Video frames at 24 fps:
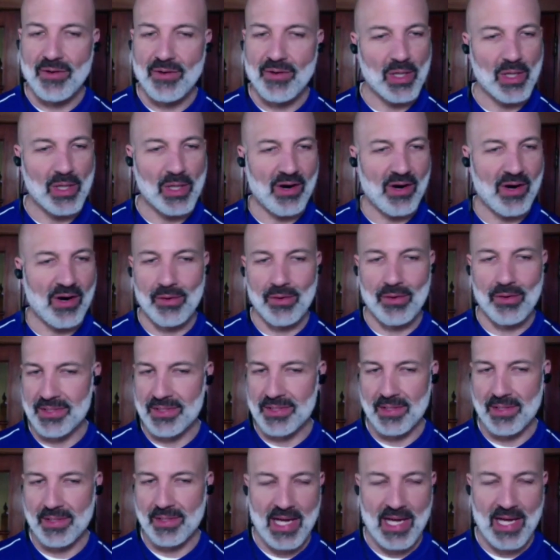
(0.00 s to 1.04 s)
Every one of our
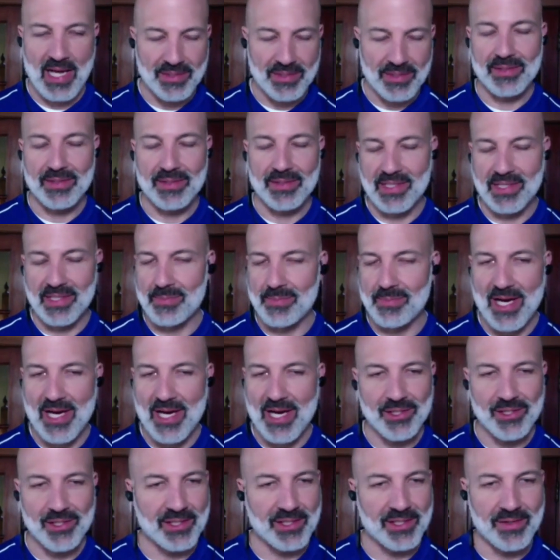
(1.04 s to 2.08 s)
whole households
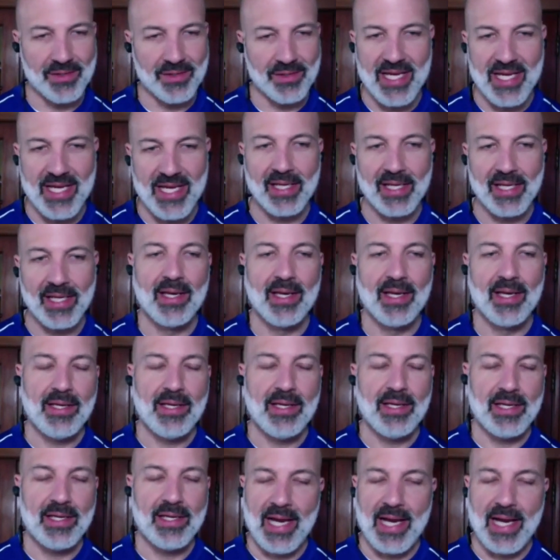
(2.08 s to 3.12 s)
is special and unique.
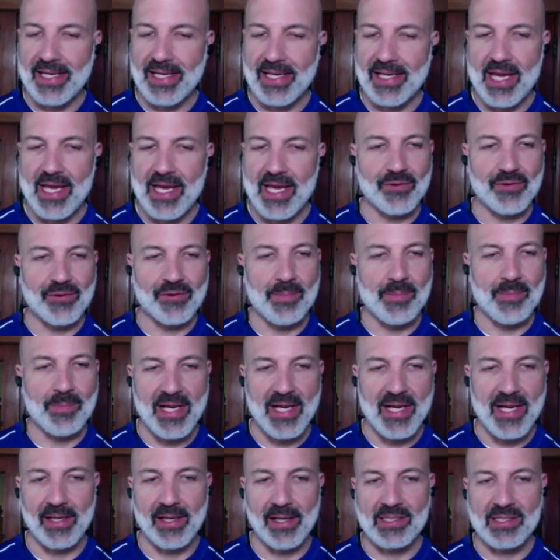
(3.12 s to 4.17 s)
And I can't
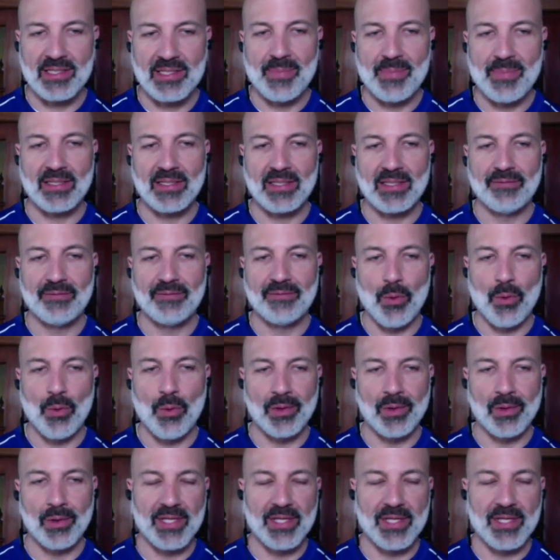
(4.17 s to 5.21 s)
for a minute
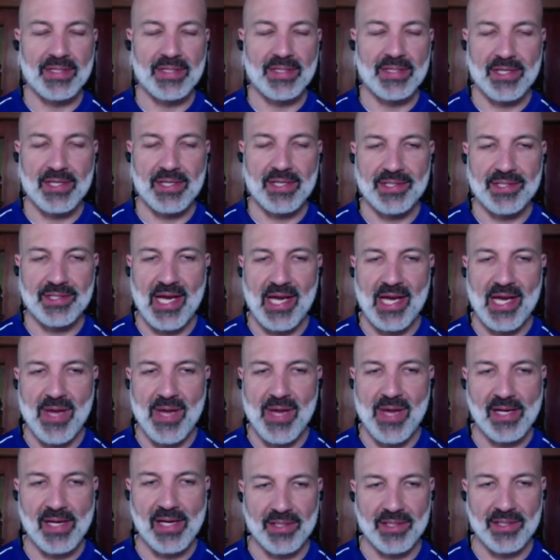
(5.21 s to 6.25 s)
expect for the
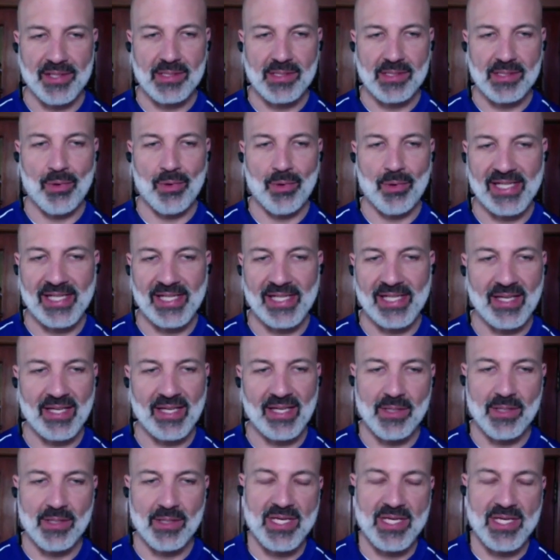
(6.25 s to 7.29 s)
decisions I make and the support
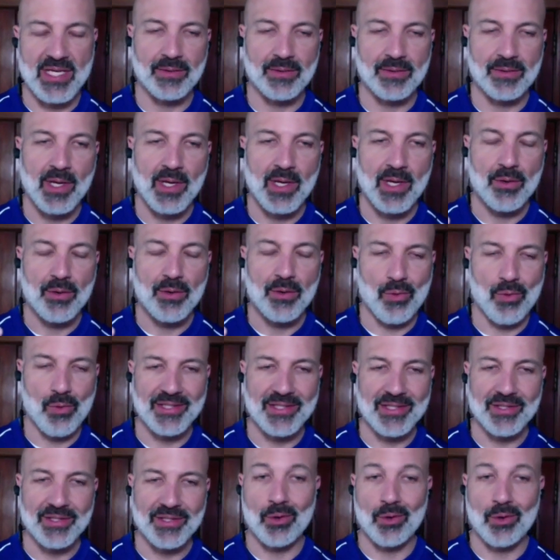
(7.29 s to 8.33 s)
I give to be
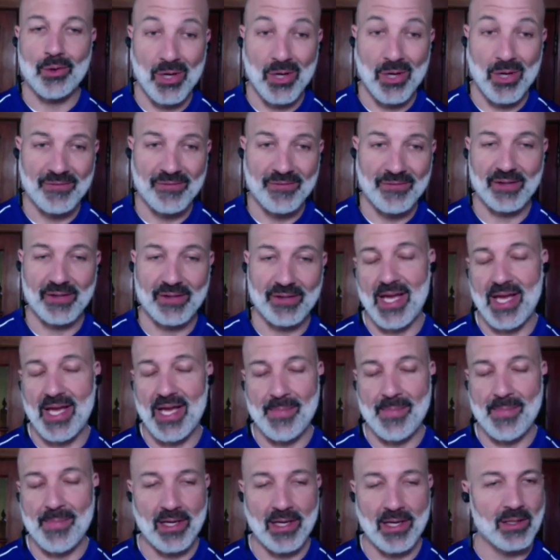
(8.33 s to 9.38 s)
right or
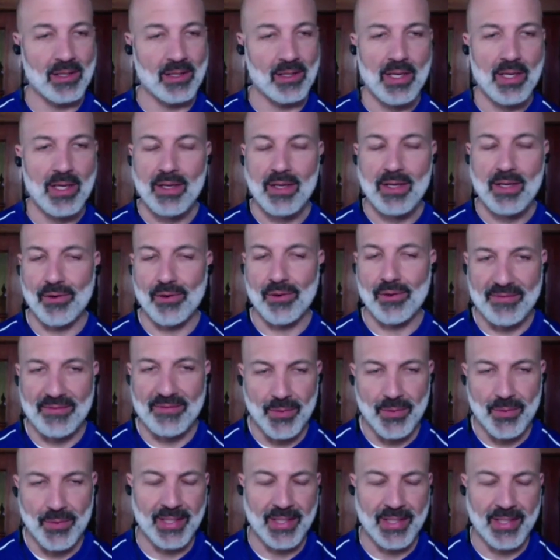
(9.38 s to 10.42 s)
perfect for that matter
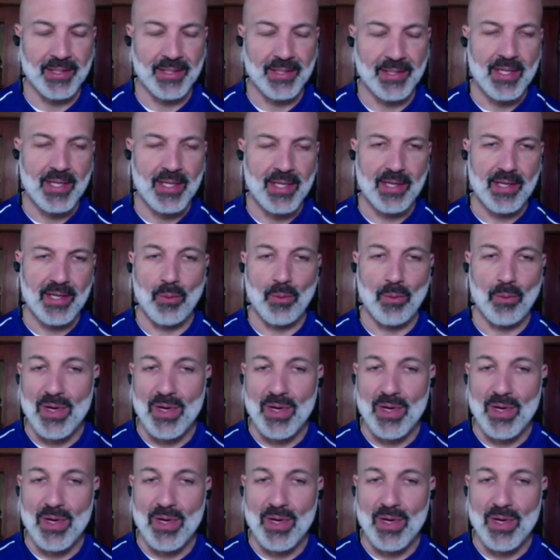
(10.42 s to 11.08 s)
for everyone.